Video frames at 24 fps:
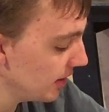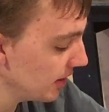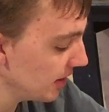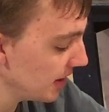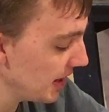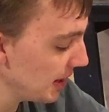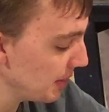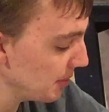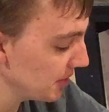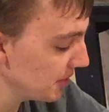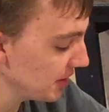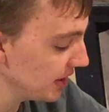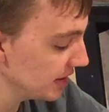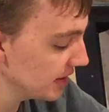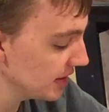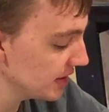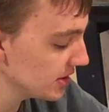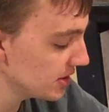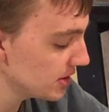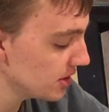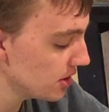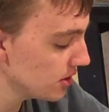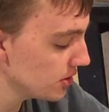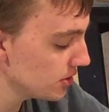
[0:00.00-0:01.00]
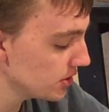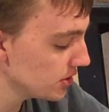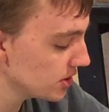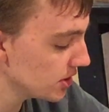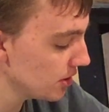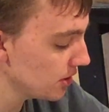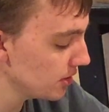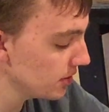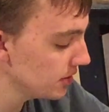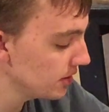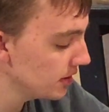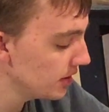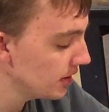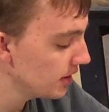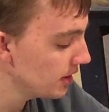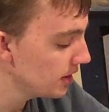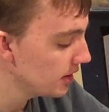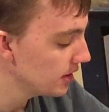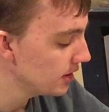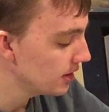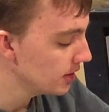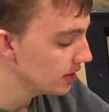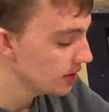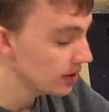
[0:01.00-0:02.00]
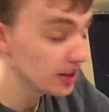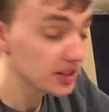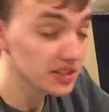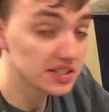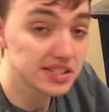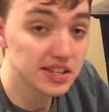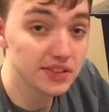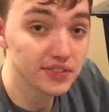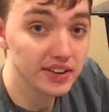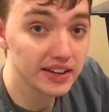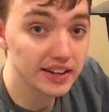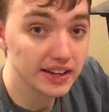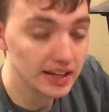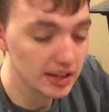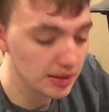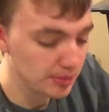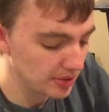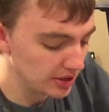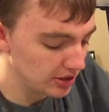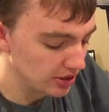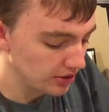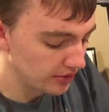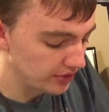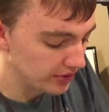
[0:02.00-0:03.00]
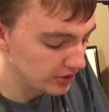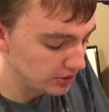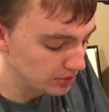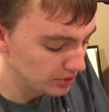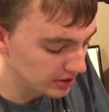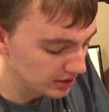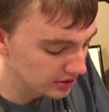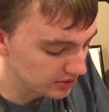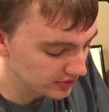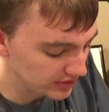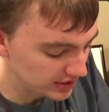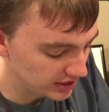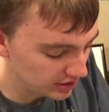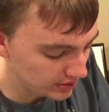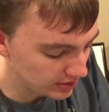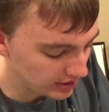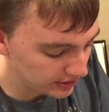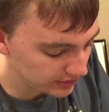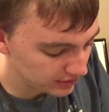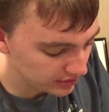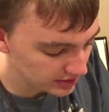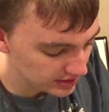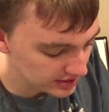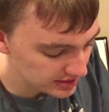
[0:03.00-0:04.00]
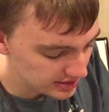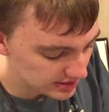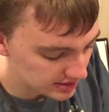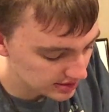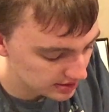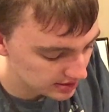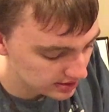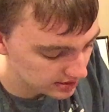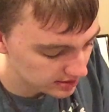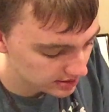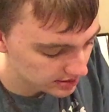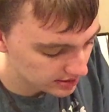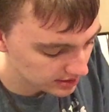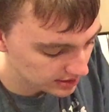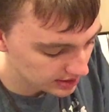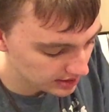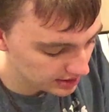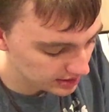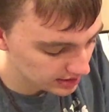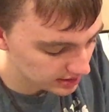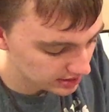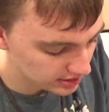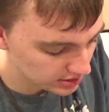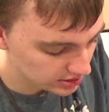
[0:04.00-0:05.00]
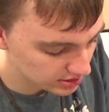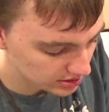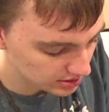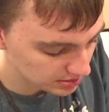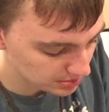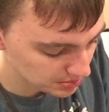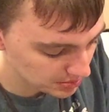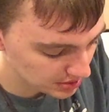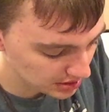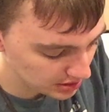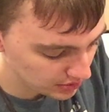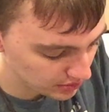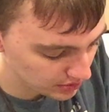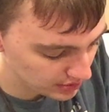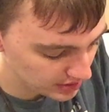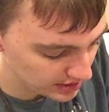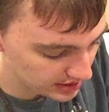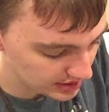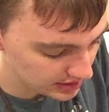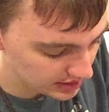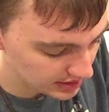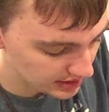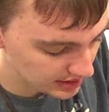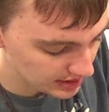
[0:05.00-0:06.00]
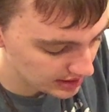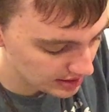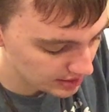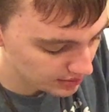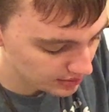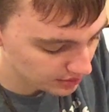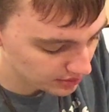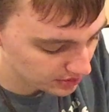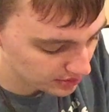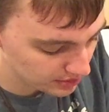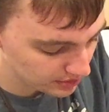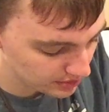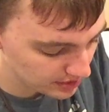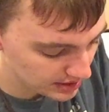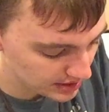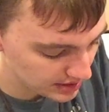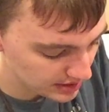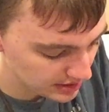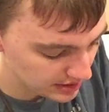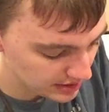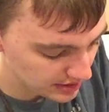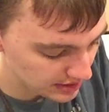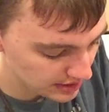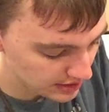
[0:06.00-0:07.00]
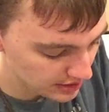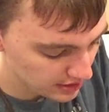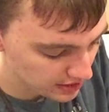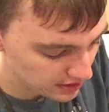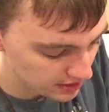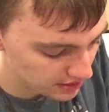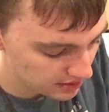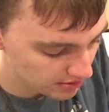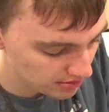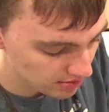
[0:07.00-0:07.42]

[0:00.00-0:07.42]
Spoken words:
camera like this though, so I'll see if I can get it better if I do another video after this. So I'm going to write that one right there.